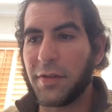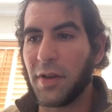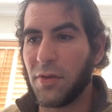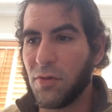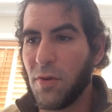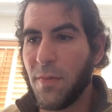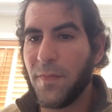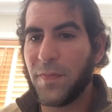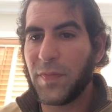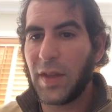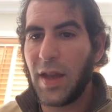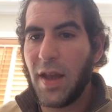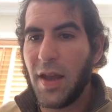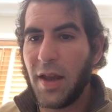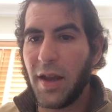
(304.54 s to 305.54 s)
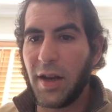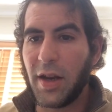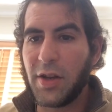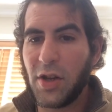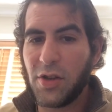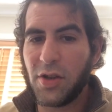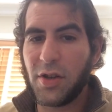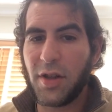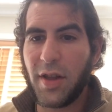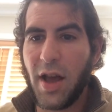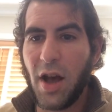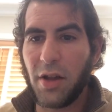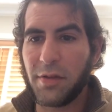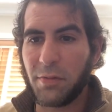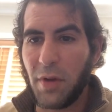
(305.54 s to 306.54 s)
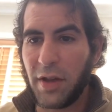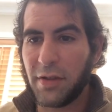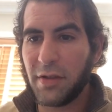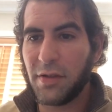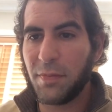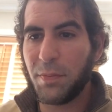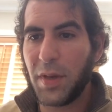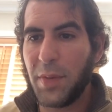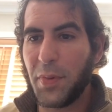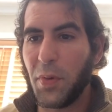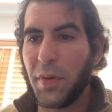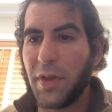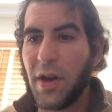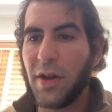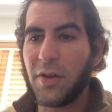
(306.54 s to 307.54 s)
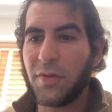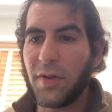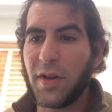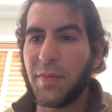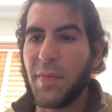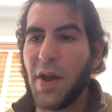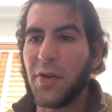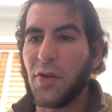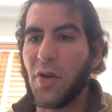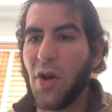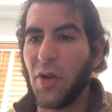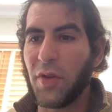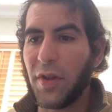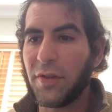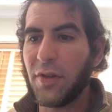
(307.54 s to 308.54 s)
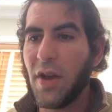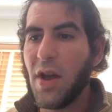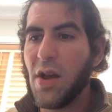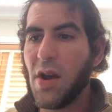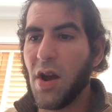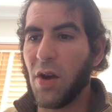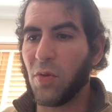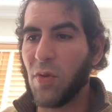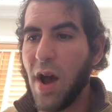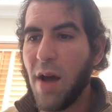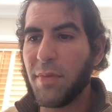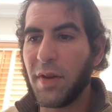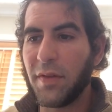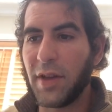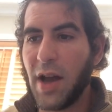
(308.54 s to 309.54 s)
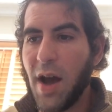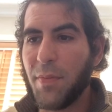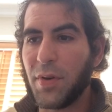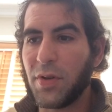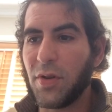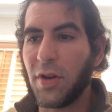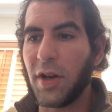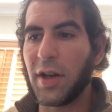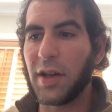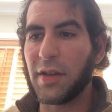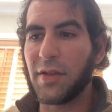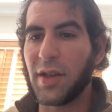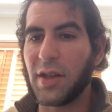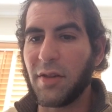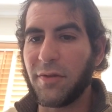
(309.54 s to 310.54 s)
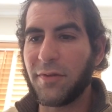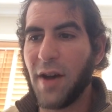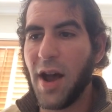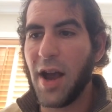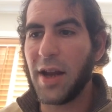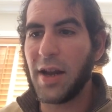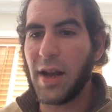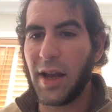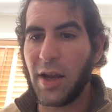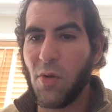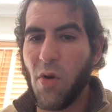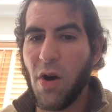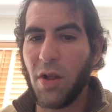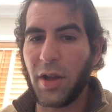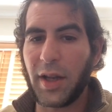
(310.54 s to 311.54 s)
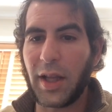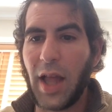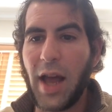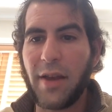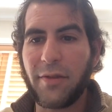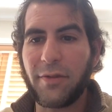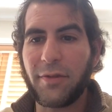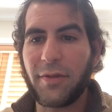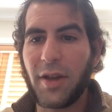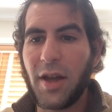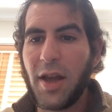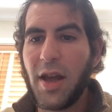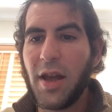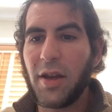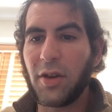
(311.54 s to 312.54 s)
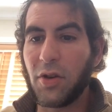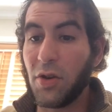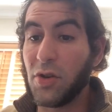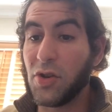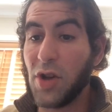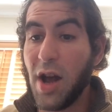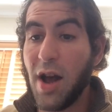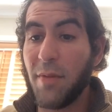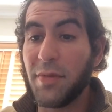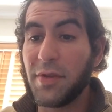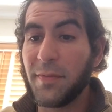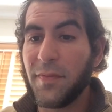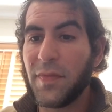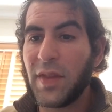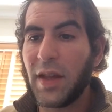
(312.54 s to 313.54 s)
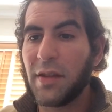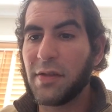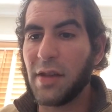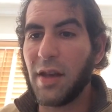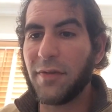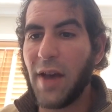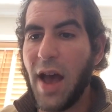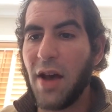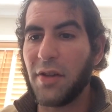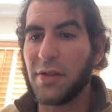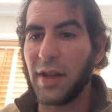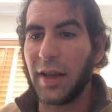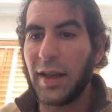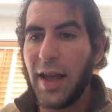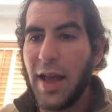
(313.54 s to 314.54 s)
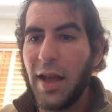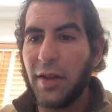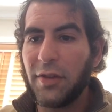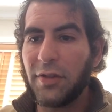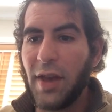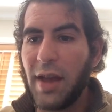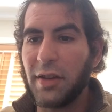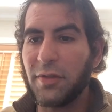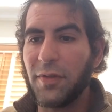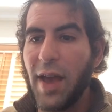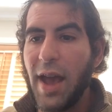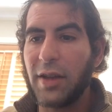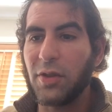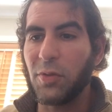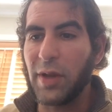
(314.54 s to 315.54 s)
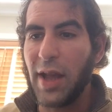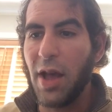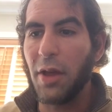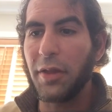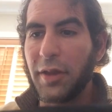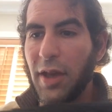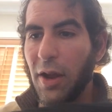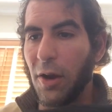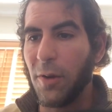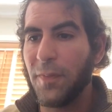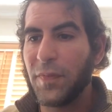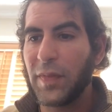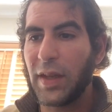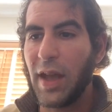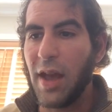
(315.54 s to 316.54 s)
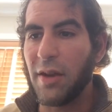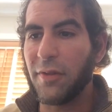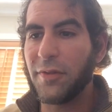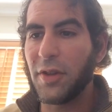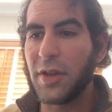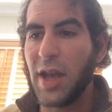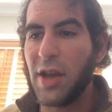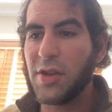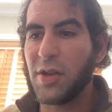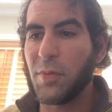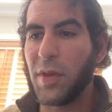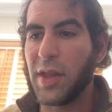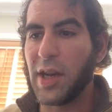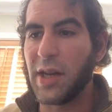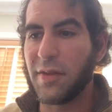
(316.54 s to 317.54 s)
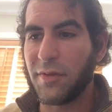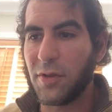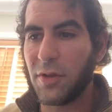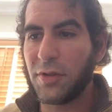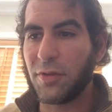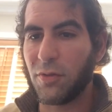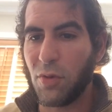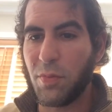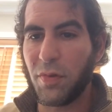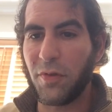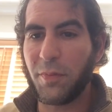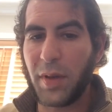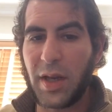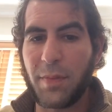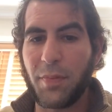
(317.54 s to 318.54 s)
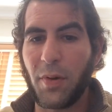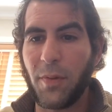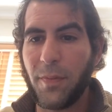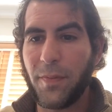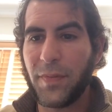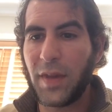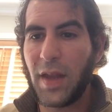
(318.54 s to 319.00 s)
syndrome. In addition to the health risks, people with untreated mental illness are robbed of the opportunities that define a quality life: good jobs, safe housing, satisfactory health care, and affiliation with a diverse group of people,